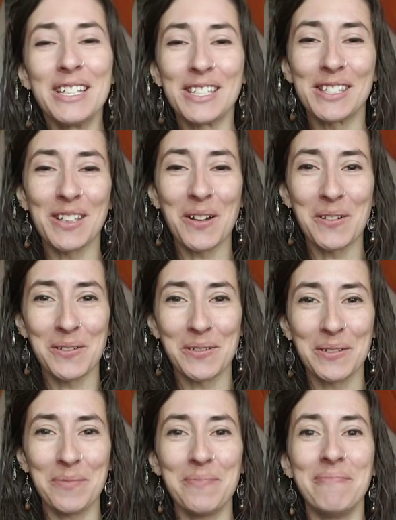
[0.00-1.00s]

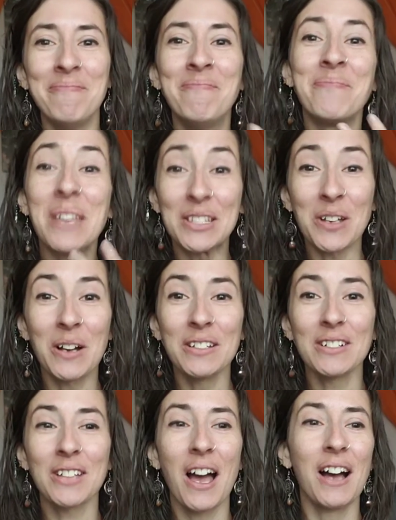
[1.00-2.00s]
So it's on
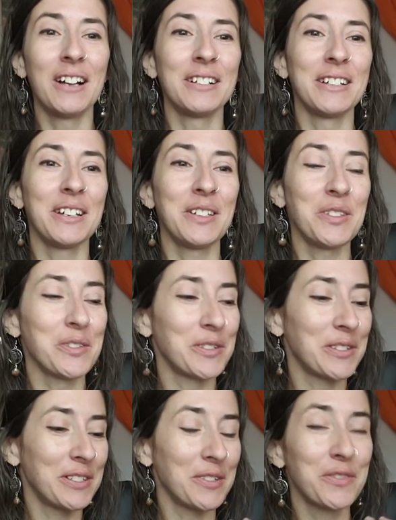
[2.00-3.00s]
your tongue.
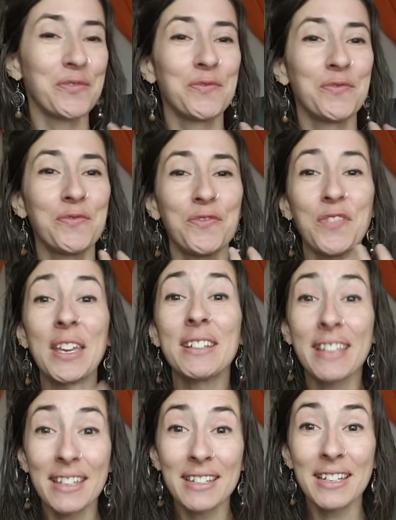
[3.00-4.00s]
You're
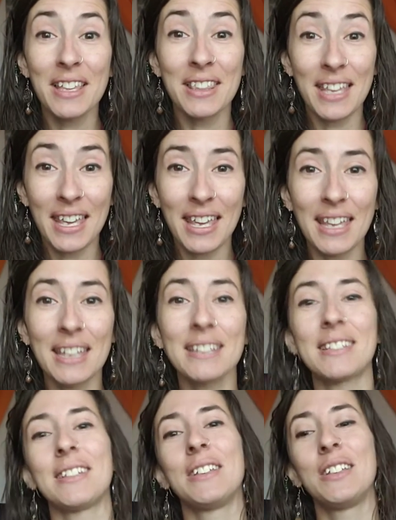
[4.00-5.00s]
feeling the
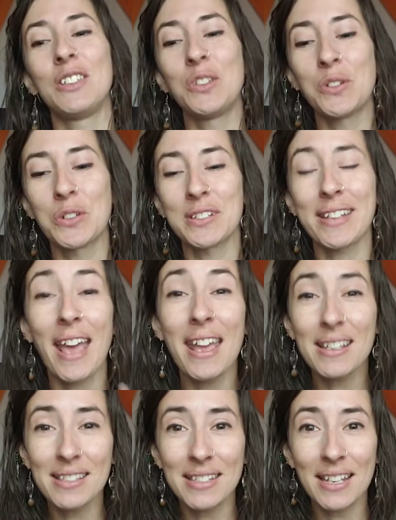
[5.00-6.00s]
heat. You're
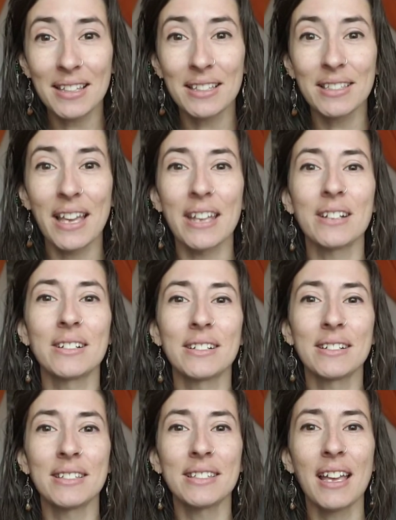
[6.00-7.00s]
tasting the
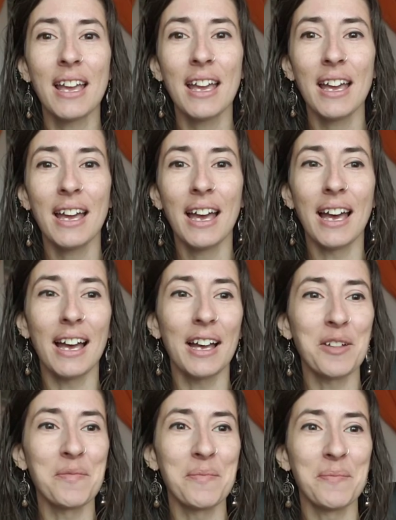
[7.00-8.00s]
layers.
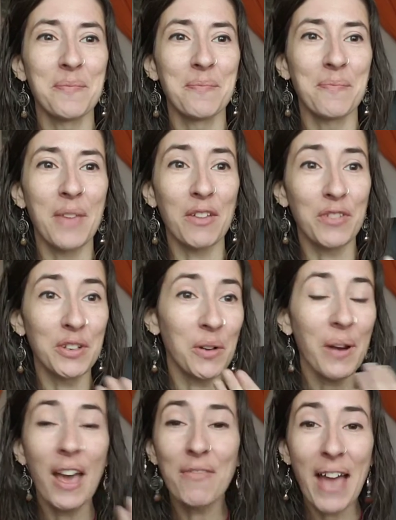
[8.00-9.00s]
If you
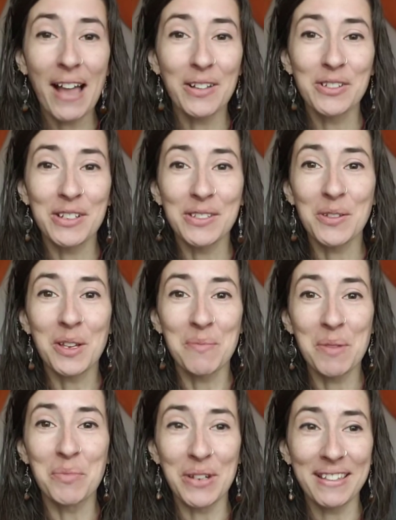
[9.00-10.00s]
don't have allergies, you can
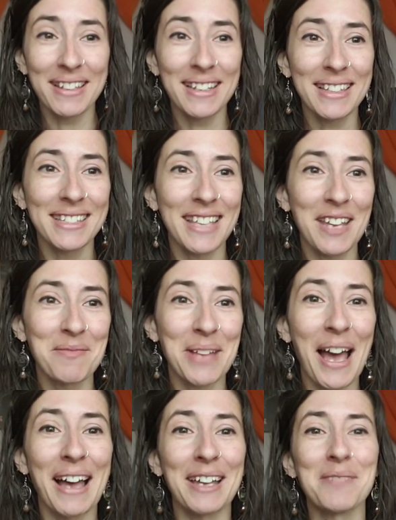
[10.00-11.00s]
be breathing at the same
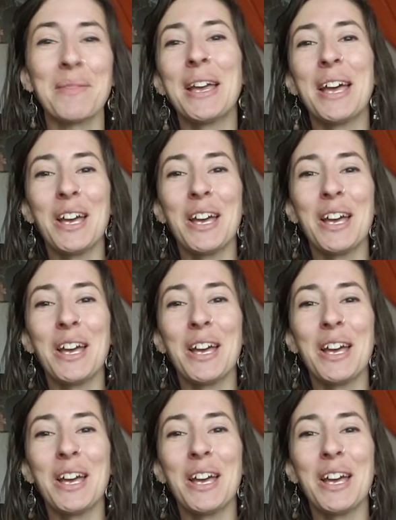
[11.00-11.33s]
time.